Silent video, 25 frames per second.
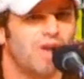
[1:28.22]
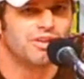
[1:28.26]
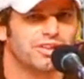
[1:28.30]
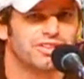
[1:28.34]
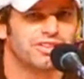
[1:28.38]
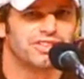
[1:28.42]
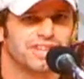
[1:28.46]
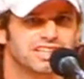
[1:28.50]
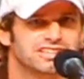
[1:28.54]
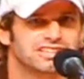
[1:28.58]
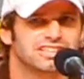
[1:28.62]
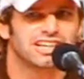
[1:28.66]

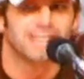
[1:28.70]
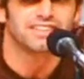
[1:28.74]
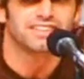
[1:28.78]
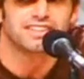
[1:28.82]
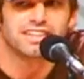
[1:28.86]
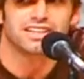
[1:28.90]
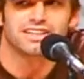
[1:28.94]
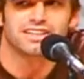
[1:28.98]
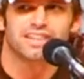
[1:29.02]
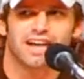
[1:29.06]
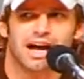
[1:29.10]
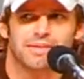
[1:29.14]
all the things
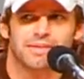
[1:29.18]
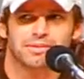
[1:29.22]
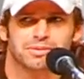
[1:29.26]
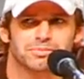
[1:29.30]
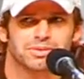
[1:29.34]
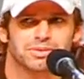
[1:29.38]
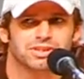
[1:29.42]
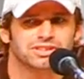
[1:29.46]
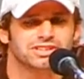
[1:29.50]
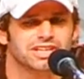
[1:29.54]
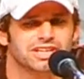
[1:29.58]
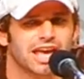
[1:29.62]
that I think
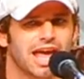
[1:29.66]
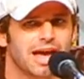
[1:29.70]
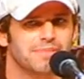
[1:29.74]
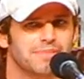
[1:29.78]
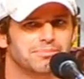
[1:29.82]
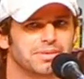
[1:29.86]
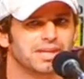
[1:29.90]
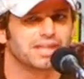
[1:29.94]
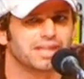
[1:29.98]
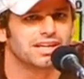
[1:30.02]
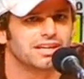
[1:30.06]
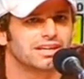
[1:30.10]
comic books
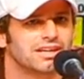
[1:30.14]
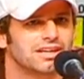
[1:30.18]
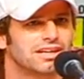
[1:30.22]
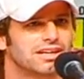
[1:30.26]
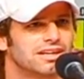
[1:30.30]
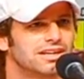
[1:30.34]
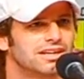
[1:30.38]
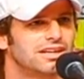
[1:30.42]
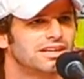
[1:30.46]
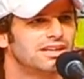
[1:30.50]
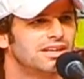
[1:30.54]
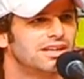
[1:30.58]
can
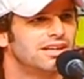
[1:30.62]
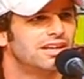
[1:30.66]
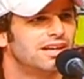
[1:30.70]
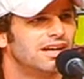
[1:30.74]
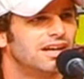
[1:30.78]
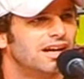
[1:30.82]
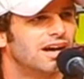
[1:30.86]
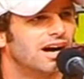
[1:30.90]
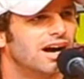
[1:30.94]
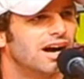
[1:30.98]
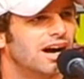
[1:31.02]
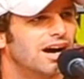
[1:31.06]
be,
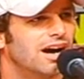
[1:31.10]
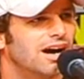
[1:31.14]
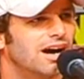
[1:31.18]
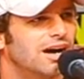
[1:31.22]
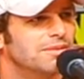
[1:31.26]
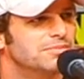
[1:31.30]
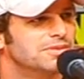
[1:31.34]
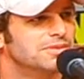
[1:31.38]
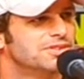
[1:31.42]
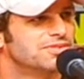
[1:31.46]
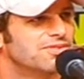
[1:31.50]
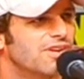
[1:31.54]

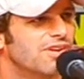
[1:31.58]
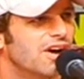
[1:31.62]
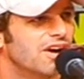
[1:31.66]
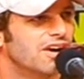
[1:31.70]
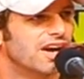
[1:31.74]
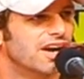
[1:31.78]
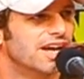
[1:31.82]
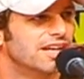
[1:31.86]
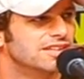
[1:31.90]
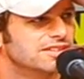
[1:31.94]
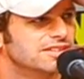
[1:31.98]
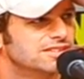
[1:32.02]
as
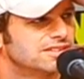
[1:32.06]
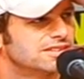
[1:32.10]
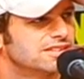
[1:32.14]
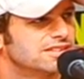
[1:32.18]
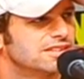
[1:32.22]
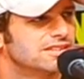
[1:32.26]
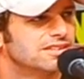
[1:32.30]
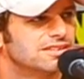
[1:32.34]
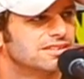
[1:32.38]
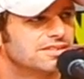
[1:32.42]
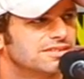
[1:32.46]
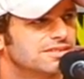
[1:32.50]
far
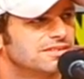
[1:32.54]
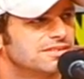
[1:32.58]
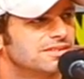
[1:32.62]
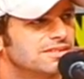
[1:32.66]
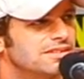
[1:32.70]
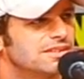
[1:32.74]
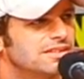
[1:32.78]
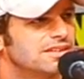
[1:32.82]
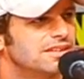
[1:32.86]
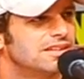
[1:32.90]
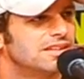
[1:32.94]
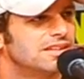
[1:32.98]
as
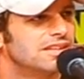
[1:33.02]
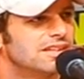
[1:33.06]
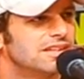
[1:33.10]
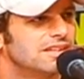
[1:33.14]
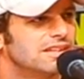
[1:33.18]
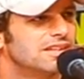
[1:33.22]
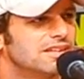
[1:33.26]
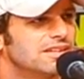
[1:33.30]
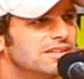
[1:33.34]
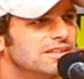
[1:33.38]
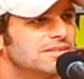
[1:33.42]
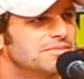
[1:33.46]

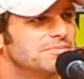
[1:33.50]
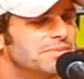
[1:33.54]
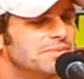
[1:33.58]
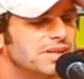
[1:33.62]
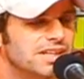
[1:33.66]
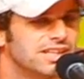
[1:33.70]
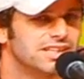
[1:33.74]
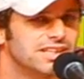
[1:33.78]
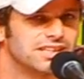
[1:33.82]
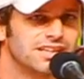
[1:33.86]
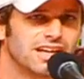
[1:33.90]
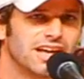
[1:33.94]

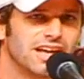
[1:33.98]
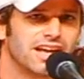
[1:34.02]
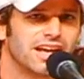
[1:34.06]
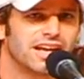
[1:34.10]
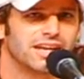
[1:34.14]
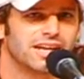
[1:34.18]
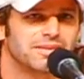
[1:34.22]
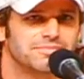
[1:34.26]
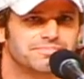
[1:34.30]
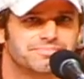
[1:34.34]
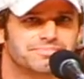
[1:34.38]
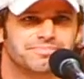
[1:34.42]
being
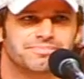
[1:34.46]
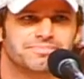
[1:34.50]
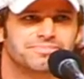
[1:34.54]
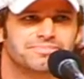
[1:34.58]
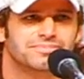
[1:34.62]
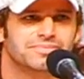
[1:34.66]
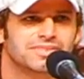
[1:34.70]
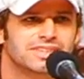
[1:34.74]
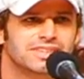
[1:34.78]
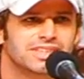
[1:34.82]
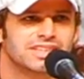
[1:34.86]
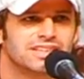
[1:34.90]

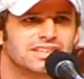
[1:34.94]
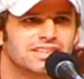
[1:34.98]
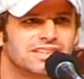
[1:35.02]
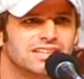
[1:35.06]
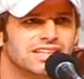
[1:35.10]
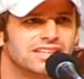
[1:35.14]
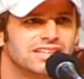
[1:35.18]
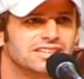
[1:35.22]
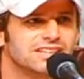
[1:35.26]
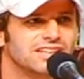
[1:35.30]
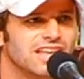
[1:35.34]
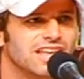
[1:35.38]

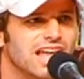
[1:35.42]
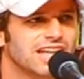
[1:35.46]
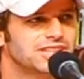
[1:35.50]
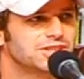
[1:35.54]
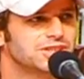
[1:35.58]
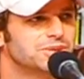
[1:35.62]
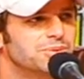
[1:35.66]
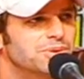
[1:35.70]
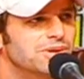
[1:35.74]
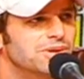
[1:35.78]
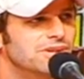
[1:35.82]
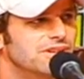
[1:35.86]

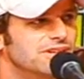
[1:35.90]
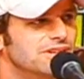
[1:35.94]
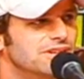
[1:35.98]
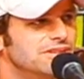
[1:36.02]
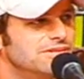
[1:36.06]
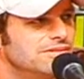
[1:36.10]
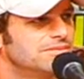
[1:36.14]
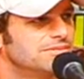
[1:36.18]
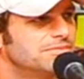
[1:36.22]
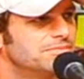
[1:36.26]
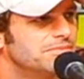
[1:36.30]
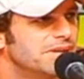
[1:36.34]

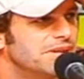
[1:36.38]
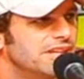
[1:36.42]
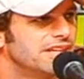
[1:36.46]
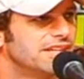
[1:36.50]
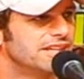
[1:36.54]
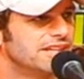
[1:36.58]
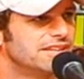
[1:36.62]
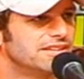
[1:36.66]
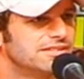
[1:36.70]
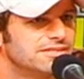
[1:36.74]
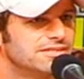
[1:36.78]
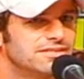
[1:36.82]
intellectual,
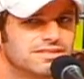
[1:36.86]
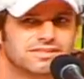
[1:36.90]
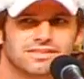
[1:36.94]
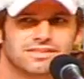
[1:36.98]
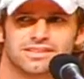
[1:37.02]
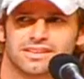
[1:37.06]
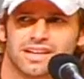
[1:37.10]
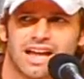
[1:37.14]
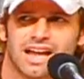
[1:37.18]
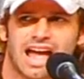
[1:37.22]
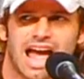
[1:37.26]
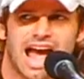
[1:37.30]

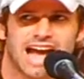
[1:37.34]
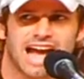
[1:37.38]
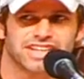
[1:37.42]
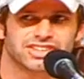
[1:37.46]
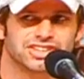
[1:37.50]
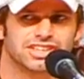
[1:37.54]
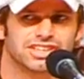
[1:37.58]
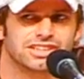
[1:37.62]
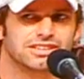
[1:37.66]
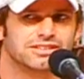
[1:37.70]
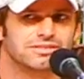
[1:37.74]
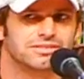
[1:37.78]
being
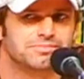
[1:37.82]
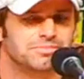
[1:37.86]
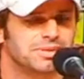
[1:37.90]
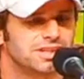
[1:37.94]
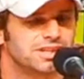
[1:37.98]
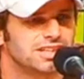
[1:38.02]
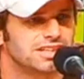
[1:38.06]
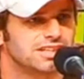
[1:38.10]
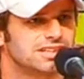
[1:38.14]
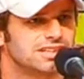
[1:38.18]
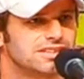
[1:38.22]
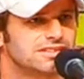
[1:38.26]

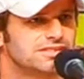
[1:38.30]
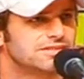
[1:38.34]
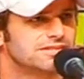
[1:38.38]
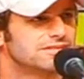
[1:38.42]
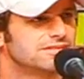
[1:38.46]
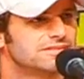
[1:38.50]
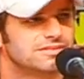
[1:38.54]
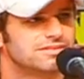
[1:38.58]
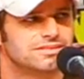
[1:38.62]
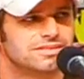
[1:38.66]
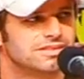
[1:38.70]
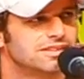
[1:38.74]
action,
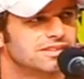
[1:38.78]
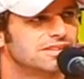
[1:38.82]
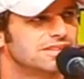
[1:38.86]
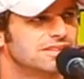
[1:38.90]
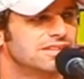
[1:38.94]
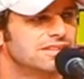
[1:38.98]
being